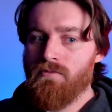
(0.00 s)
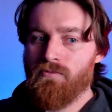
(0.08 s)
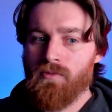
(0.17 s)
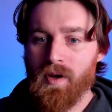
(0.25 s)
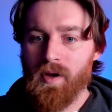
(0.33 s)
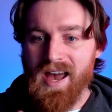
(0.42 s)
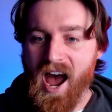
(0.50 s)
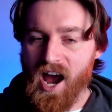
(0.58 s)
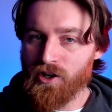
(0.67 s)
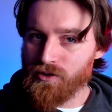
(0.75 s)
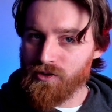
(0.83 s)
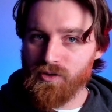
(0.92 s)
when we
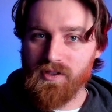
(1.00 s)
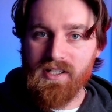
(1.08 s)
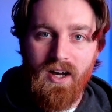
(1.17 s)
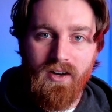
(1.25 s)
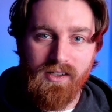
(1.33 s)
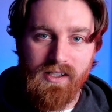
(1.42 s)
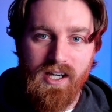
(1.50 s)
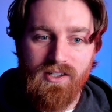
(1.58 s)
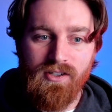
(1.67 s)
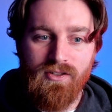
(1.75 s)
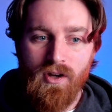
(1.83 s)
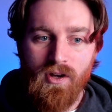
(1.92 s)
actually do the
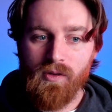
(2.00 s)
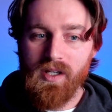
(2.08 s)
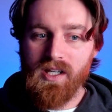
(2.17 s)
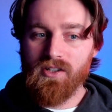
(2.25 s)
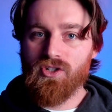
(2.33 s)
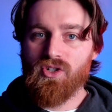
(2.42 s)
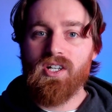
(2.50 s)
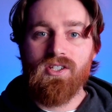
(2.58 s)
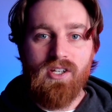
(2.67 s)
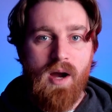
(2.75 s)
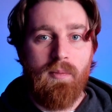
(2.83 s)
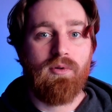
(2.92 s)
calculations, we can stretch
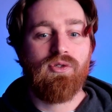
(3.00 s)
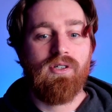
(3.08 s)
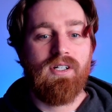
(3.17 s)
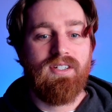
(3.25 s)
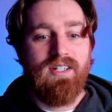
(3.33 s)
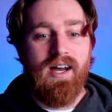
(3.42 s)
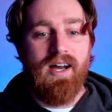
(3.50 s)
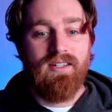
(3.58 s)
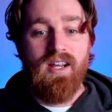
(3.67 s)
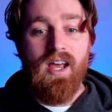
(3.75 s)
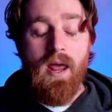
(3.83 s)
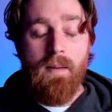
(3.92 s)
the opportunity size
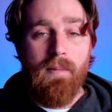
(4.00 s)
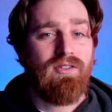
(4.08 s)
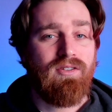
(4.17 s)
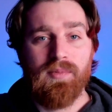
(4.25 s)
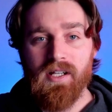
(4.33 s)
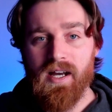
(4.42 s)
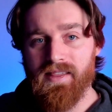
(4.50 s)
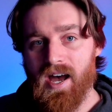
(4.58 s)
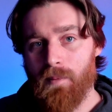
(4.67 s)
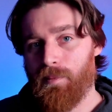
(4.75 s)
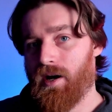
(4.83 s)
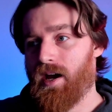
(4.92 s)
and multiply
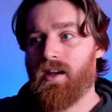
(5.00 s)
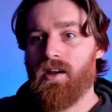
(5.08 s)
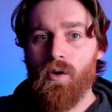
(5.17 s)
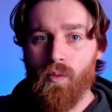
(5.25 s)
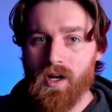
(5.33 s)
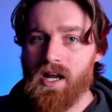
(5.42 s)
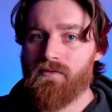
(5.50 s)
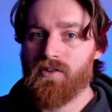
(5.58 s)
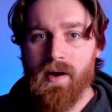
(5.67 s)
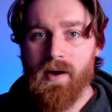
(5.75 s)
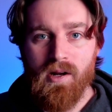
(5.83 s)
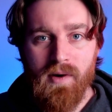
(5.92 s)
that by whatever
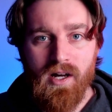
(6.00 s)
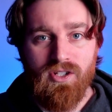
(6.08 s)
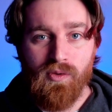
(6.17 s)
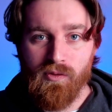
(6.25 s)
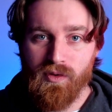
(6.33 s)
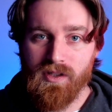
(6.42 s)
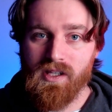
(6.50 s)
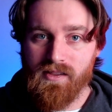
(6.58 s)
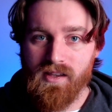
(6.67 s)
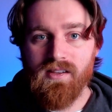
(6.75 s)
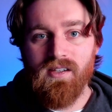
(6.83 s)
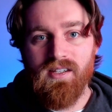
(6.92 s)
amount of months we really
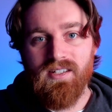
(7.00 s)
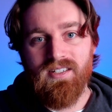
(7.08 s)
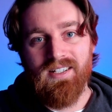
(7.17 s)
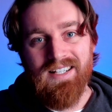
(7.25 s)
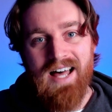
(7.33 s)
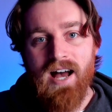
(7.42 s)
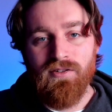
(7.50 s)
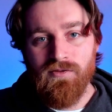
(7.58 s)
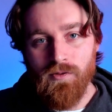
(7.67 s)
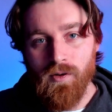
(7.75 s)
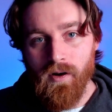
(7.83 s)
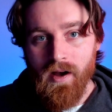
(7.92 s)
think that these can last
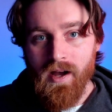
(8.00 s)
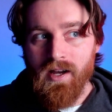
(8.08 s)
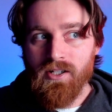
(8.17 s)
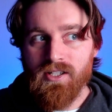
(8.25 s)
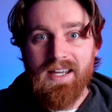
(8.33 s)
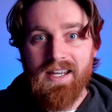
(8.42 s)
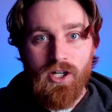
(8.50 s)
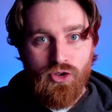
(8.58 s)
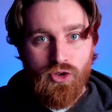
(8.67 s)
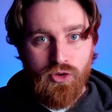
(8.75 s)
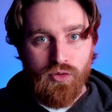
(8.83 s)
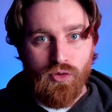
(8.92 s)
for to get a
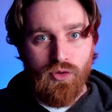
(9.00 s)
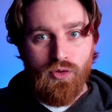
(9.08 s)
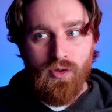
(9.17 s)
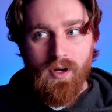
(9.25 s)
true,